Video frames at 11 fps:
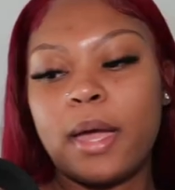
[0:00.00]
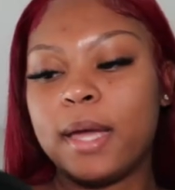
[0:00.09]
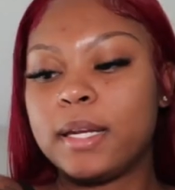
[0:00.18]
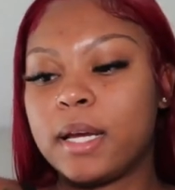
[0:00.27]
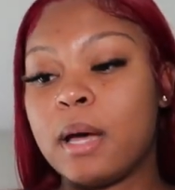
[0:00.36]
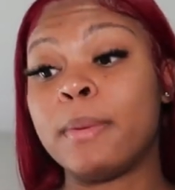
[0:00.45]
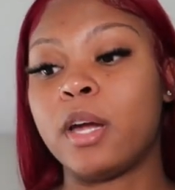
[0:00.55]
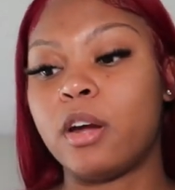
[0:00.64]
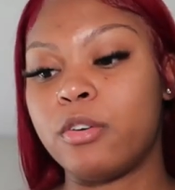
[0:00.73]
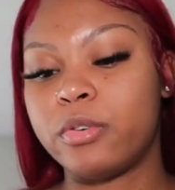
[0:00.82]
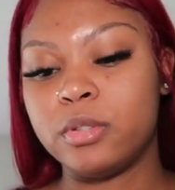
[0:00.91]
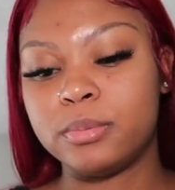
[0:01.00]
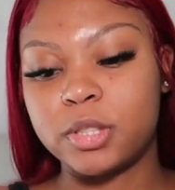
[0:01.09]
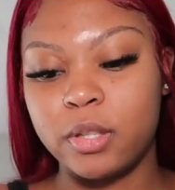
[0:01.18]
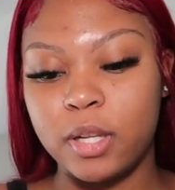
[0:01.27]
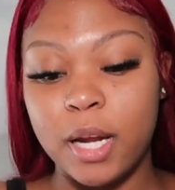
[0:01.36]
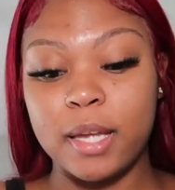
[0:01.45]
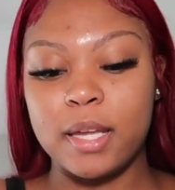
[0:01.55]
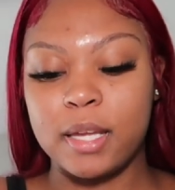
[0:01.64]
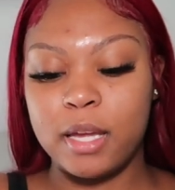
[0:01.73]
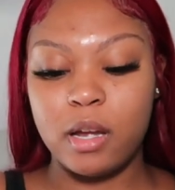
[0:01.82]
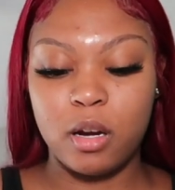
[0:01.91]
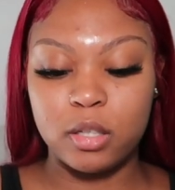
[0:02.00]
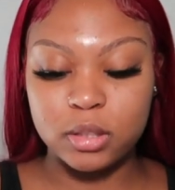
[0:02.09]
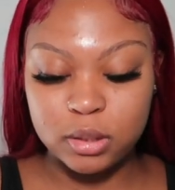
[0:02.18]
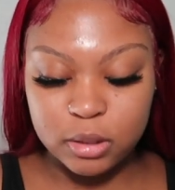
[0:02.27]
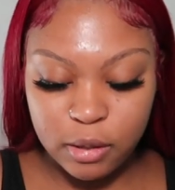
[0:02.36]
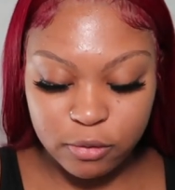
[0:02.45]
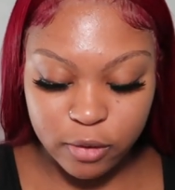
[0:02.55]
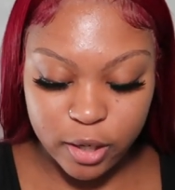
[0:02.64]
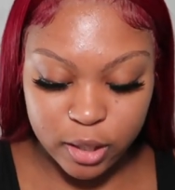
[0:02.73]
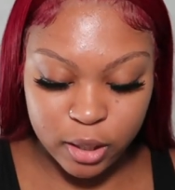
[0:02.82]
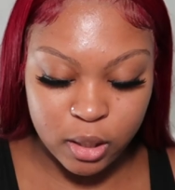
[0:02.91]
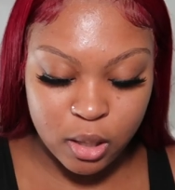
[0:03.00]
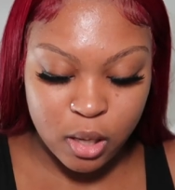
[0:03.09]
I had to come in her room so that I could get her stuff ready.